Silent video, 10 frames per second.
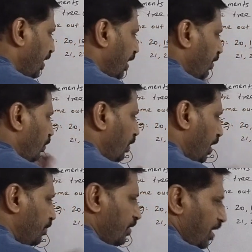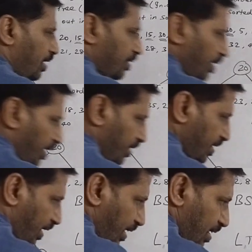the control comes here, it is
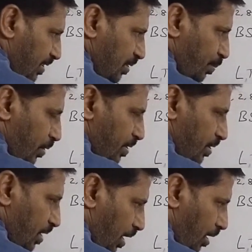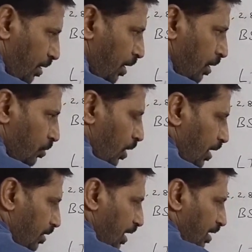a recursive procedure. So
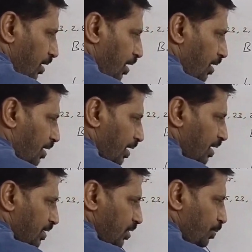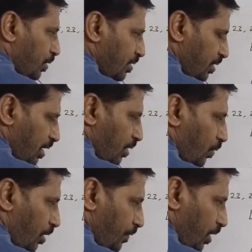in the in-order recursive procedure,
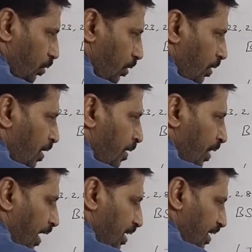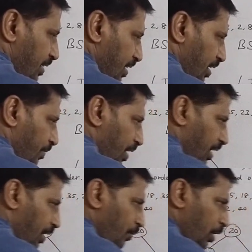what we do? At each and
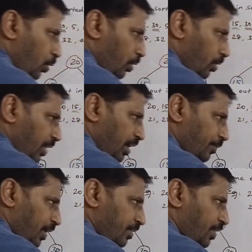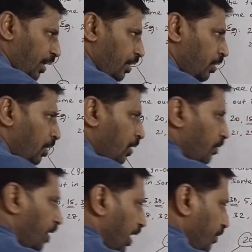every time we go to the left hand side.
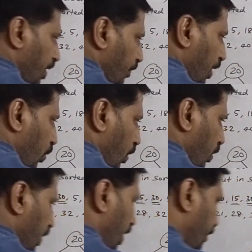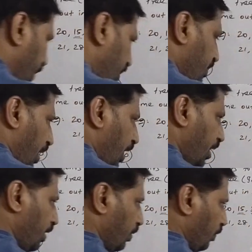Whenever we go to the left hand
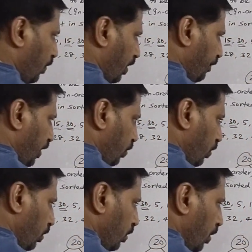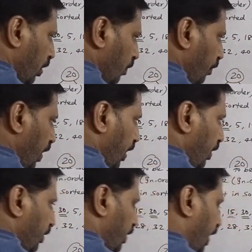side, what we do?
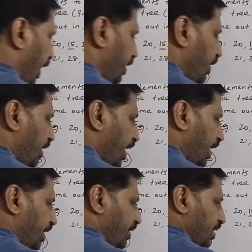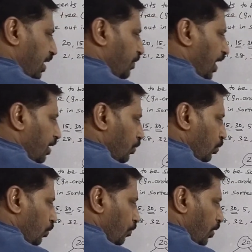We take the right hand side
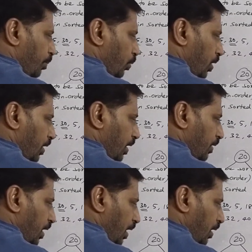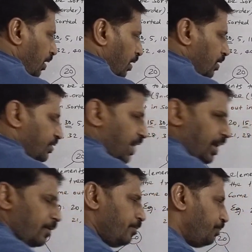value, we put it in the
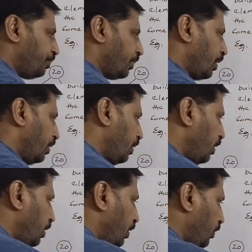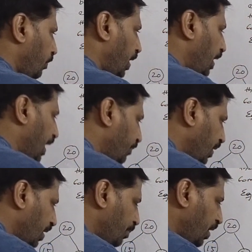stack. When
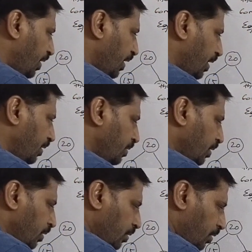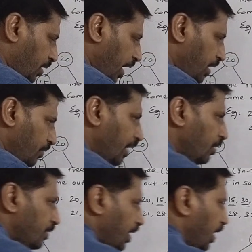after coming here, right
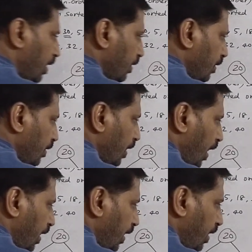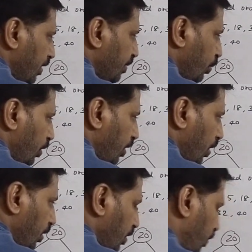value is there, 18 is put it
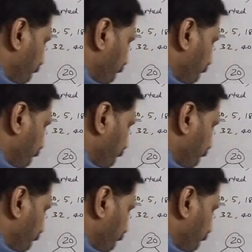onto